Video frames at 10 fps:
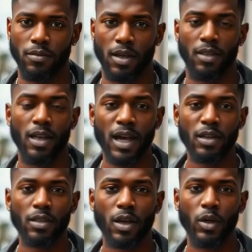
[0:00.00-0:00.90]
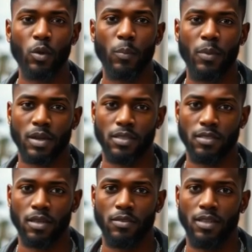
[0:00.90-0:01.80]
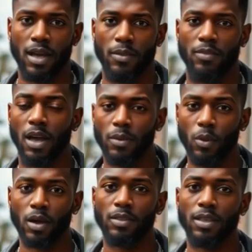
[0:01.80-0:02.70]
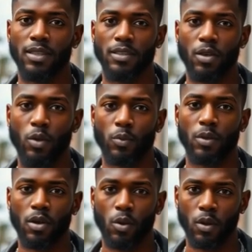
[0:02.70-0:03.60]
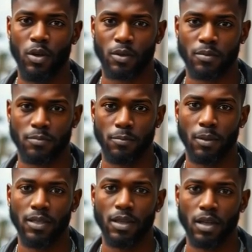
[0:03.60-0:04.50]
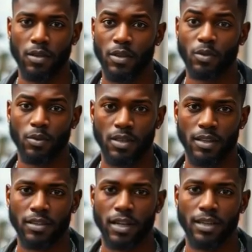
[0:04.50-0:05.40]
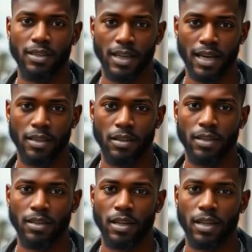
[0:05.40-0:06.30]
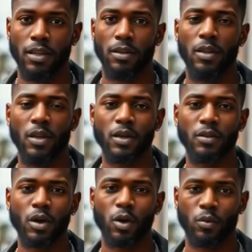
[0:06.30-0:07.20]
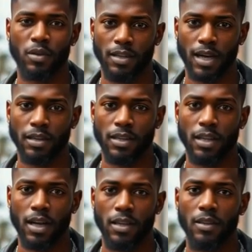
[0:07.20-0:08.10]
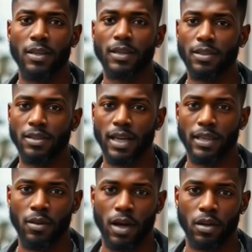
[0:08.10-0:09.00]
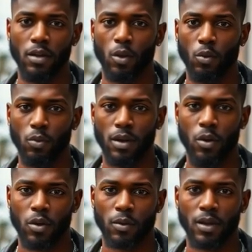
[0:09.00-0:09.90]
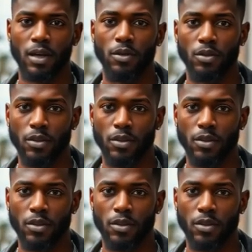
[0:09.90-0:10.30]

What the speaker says: There's actually a whole bunch of different types of ammo out there that's lower recoil. But the good news is that the sights on this gun, the whole design of the gun is designed around a lower recoil round.